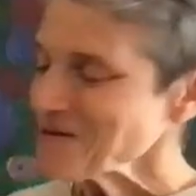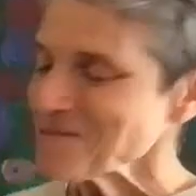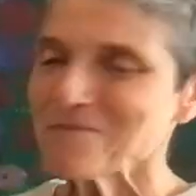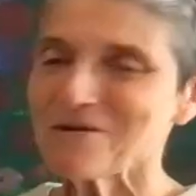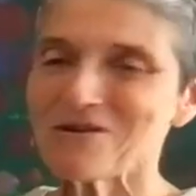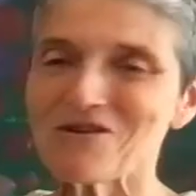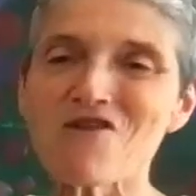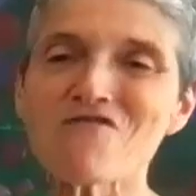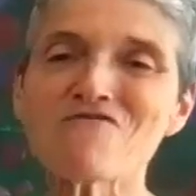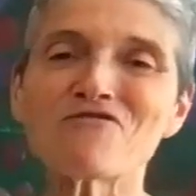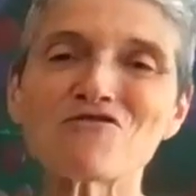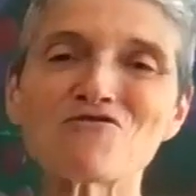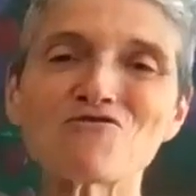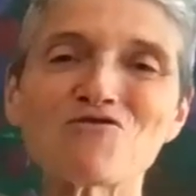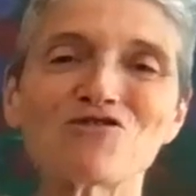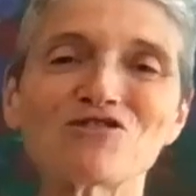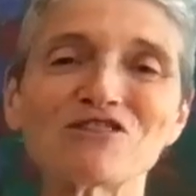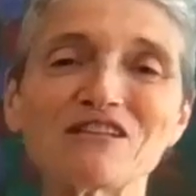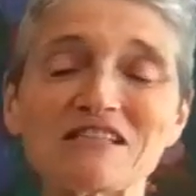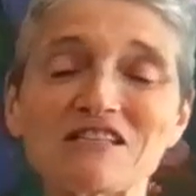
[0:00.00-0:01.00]
But
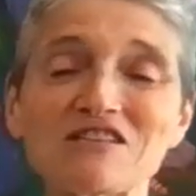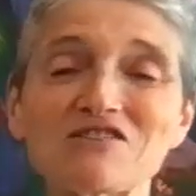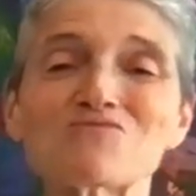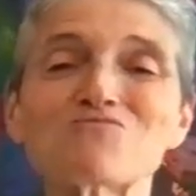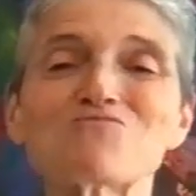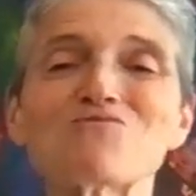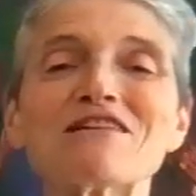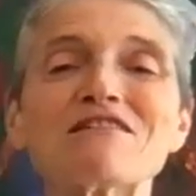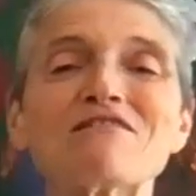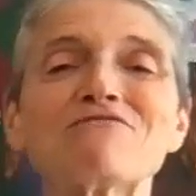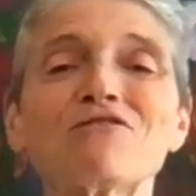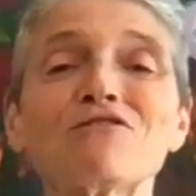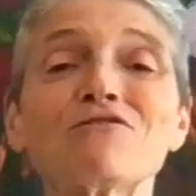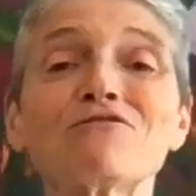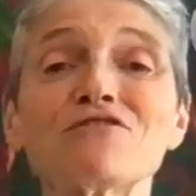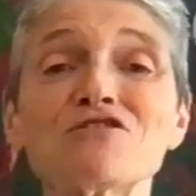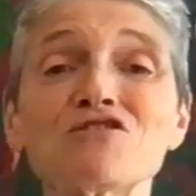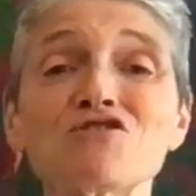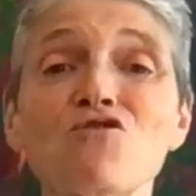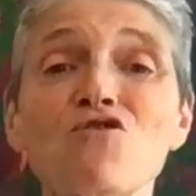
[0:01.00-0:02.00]
overall, this is wonderful
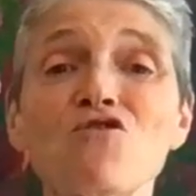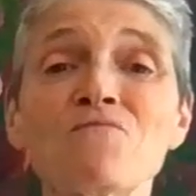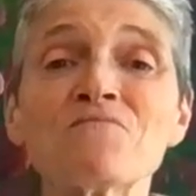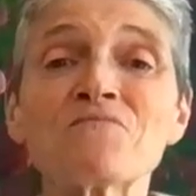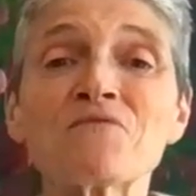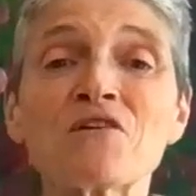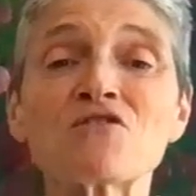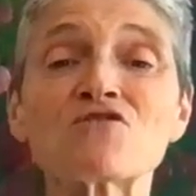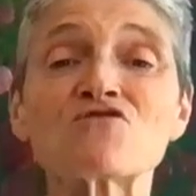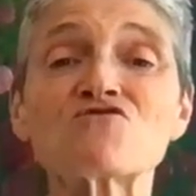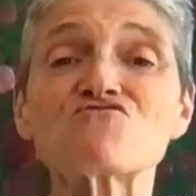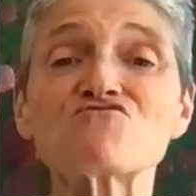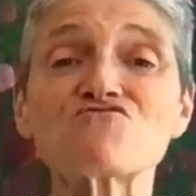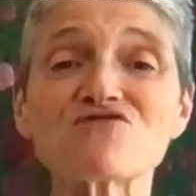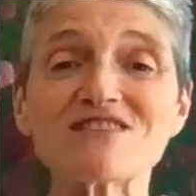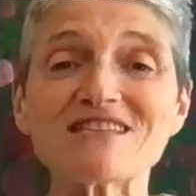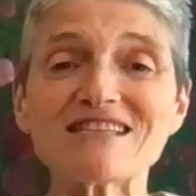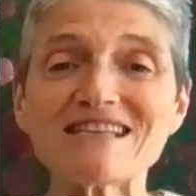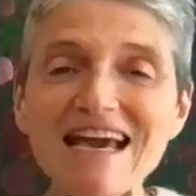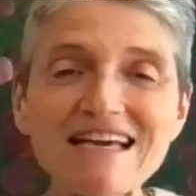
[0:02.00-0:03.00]
for your
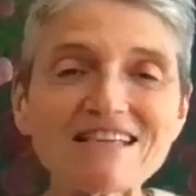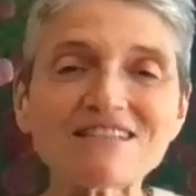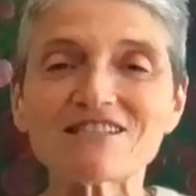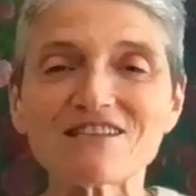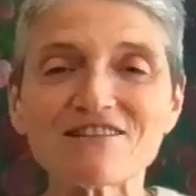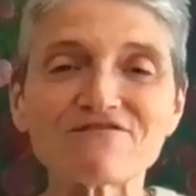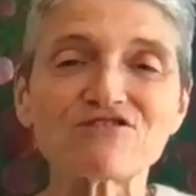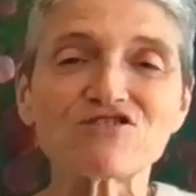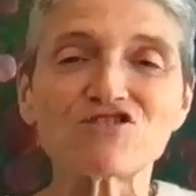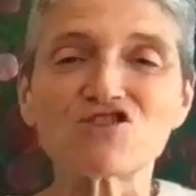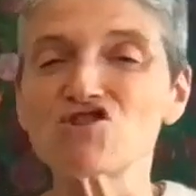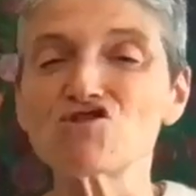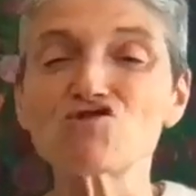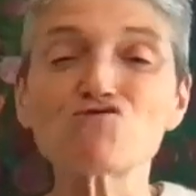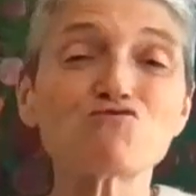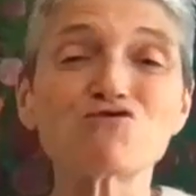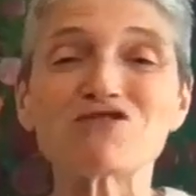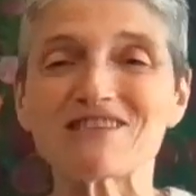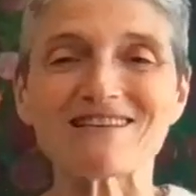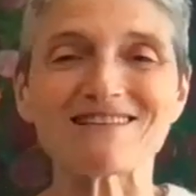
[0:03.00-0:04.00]
creative
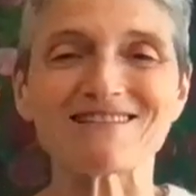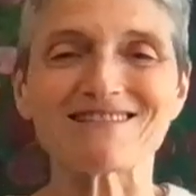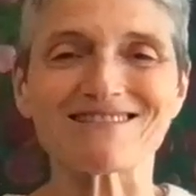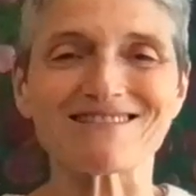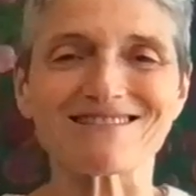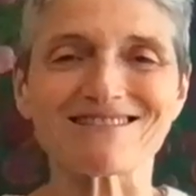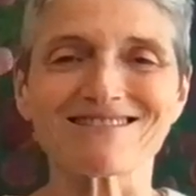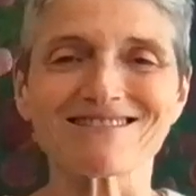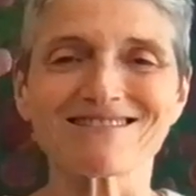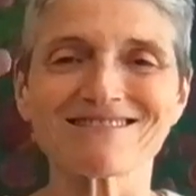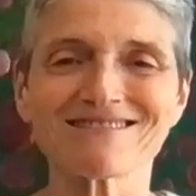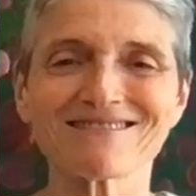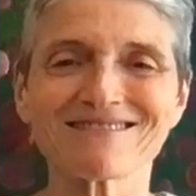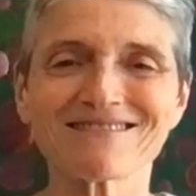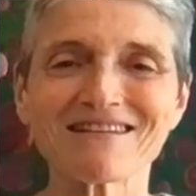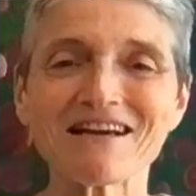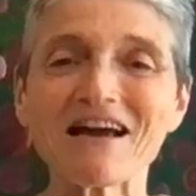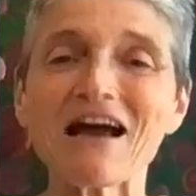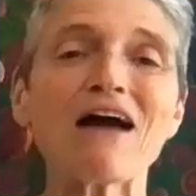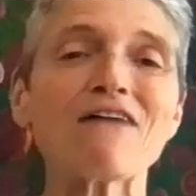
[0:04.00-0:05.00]
juices
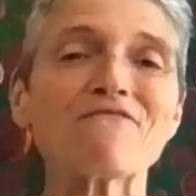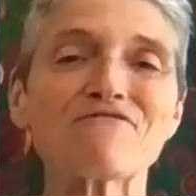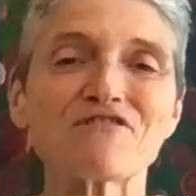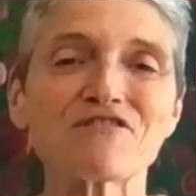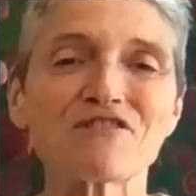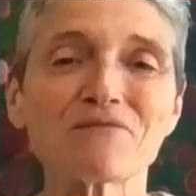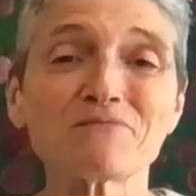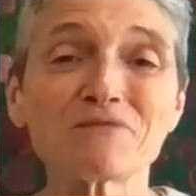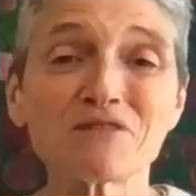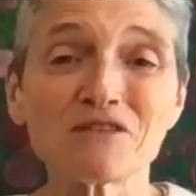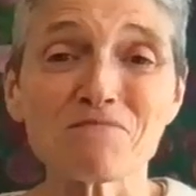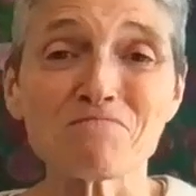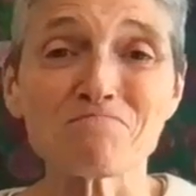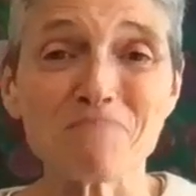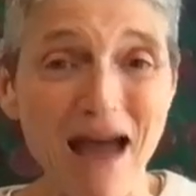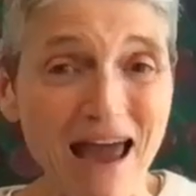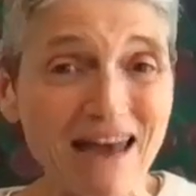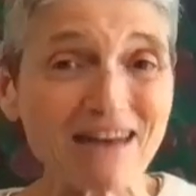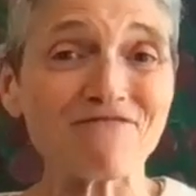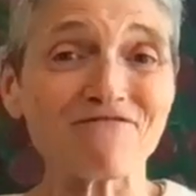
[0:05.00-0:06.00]
and for them to
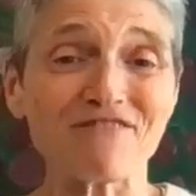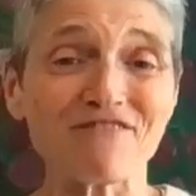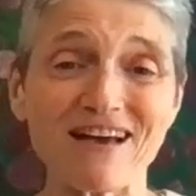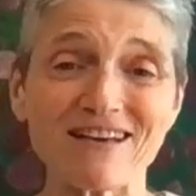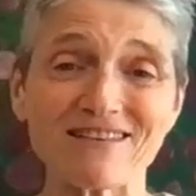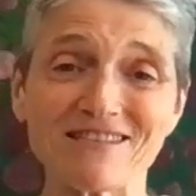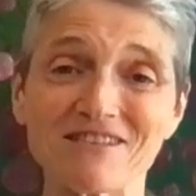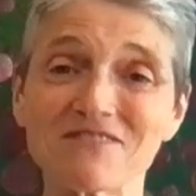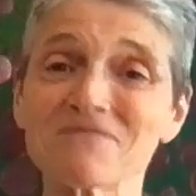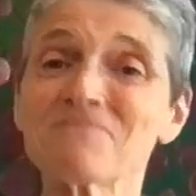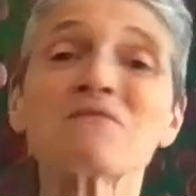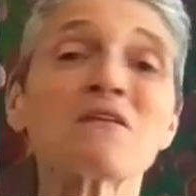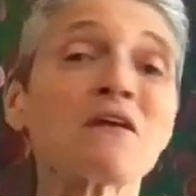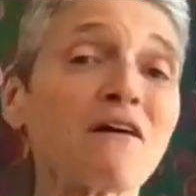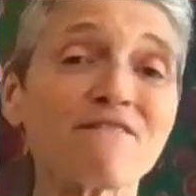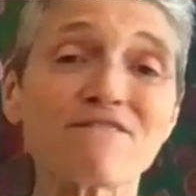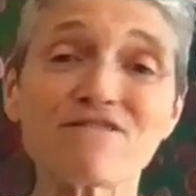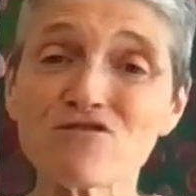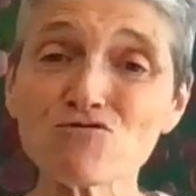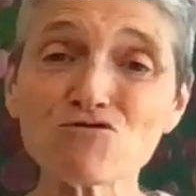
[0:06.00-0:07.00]
manifest
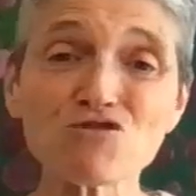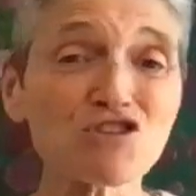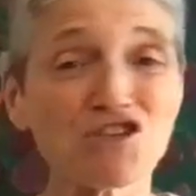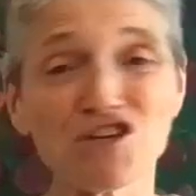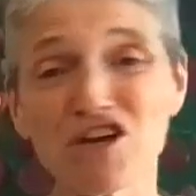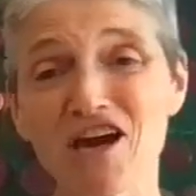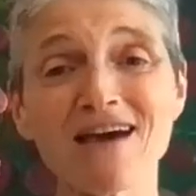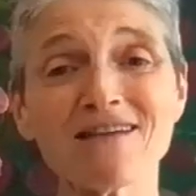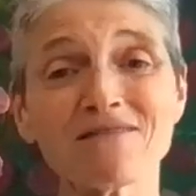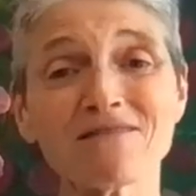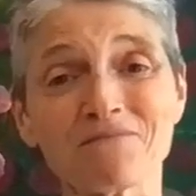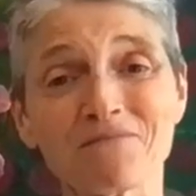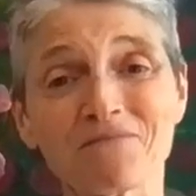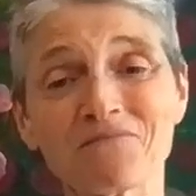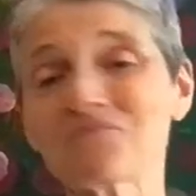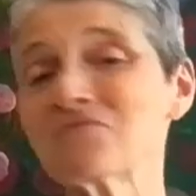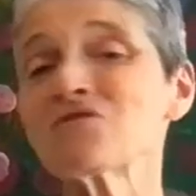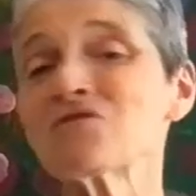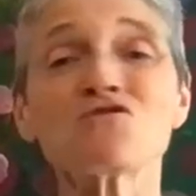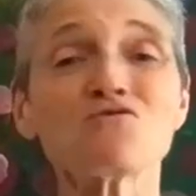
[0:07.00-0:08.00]
and for you to share them.
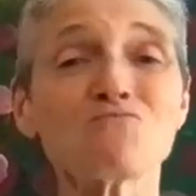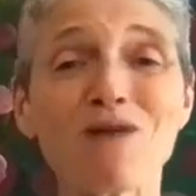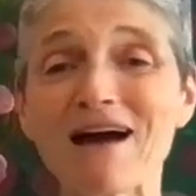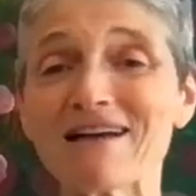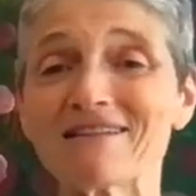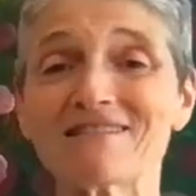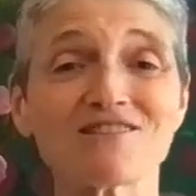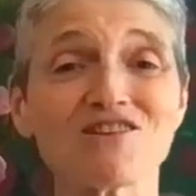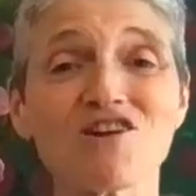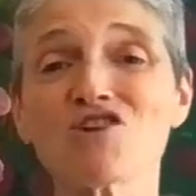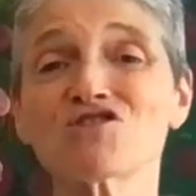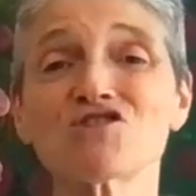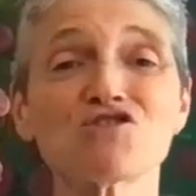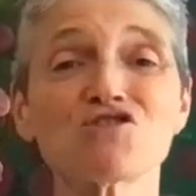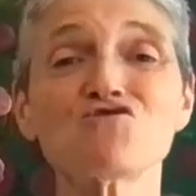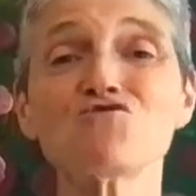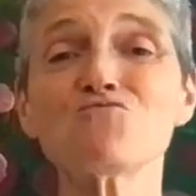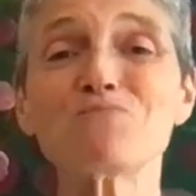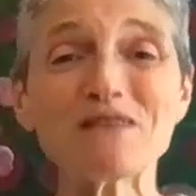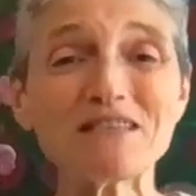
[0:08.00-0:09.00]
You might start a
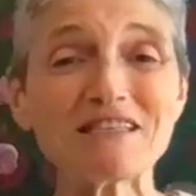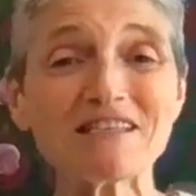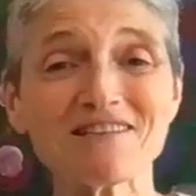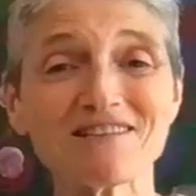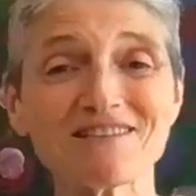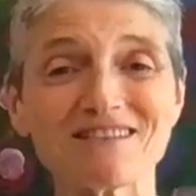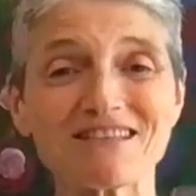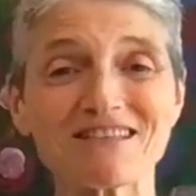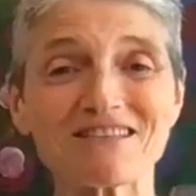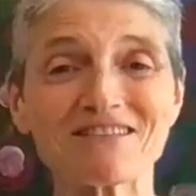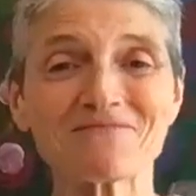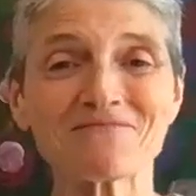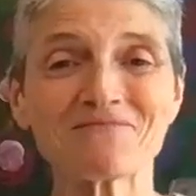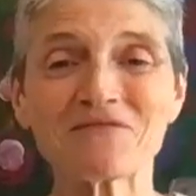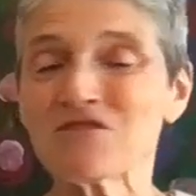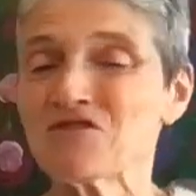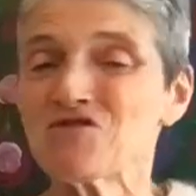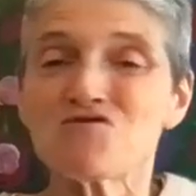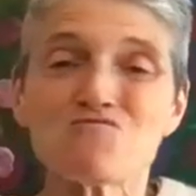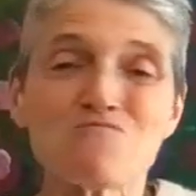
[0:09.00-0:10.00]
new business.
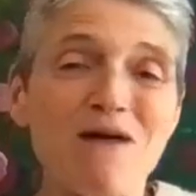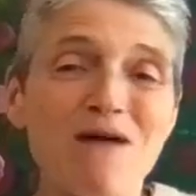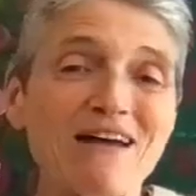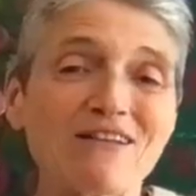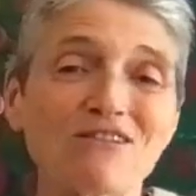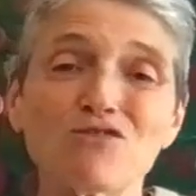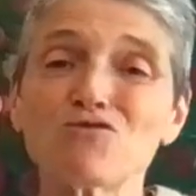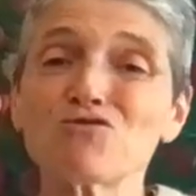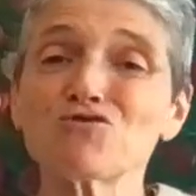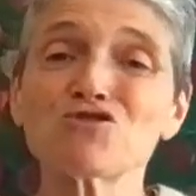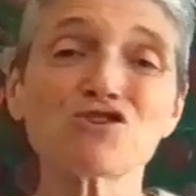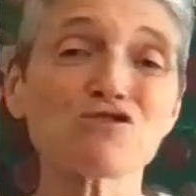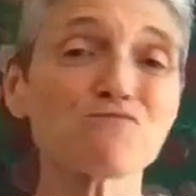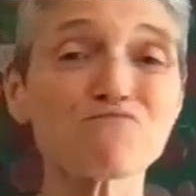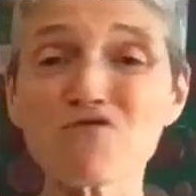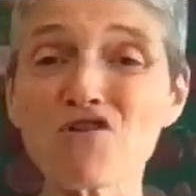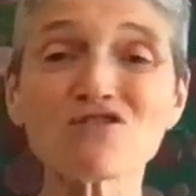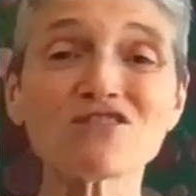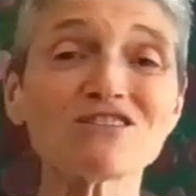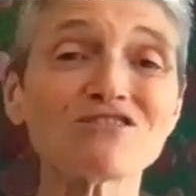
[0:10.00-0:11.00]
You might launch a
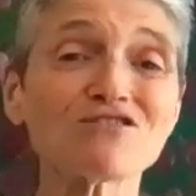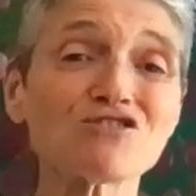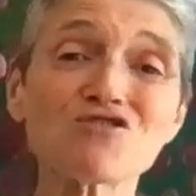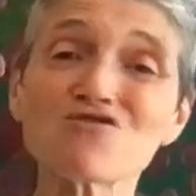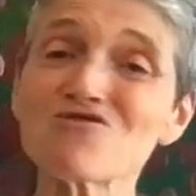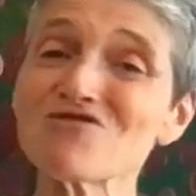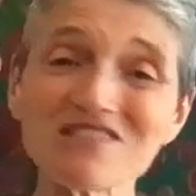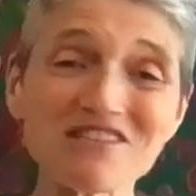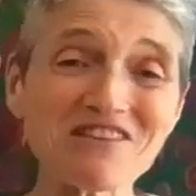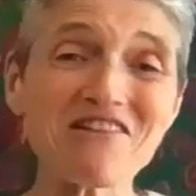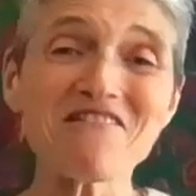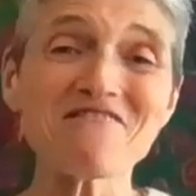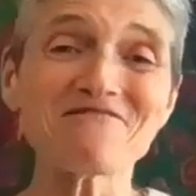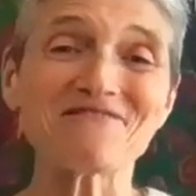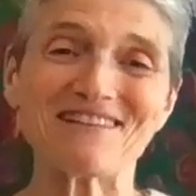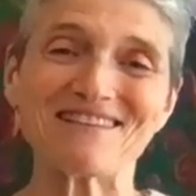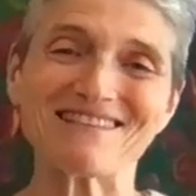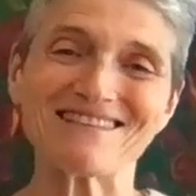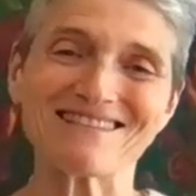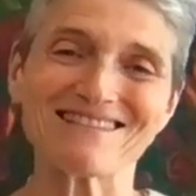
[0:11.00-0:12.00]
product or a
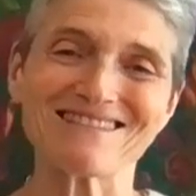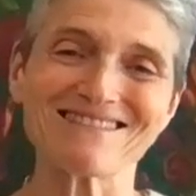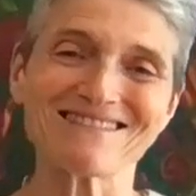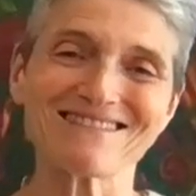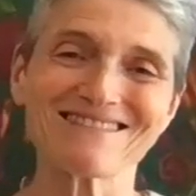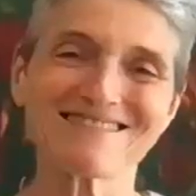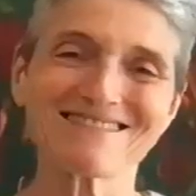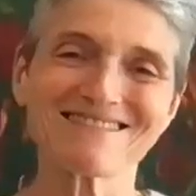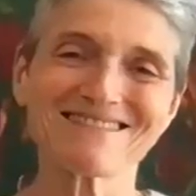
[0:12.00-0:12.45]
service.